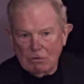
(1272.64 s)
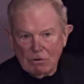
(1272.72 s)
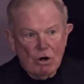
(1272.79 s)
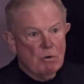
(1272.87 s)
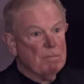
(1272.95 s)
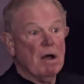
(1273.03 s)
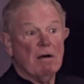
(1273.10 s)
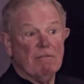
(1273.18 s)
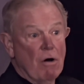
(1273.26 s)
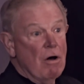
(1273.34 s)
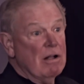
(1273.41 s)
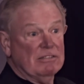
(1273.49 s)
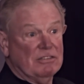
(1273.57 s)
group of
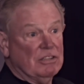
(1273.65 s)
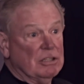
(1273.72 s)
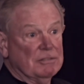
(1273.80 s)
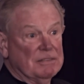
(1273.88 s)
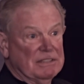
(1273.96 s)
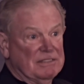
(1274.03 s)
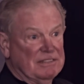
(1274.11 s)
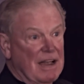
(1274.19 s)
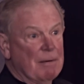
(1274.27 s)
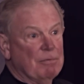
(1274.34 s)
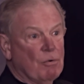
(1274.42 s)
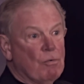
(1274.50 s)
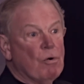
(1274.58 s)
all service
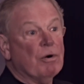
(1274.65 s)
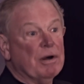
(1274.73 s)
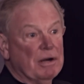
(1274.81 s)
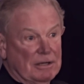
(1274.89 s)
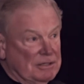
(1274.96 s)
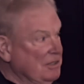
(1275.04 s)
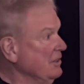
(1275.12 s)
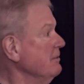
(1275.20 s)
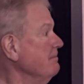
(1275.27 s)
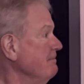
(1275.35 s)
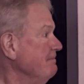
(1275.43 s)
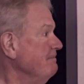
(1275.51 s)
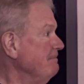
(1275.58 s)
cyber warriors
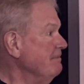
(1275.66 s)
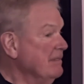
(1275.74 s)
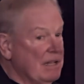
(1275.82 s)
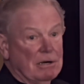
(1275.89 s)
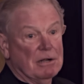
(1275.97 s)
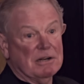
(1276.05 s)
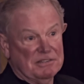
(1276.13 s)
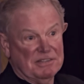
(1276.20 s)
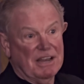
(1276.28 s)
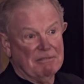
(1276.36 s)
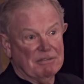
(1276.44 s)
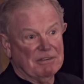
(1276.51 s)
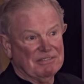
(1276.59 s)
that are going to
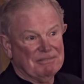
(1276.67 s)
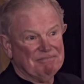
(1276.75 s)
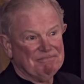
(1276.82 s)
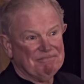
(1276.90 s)
save us.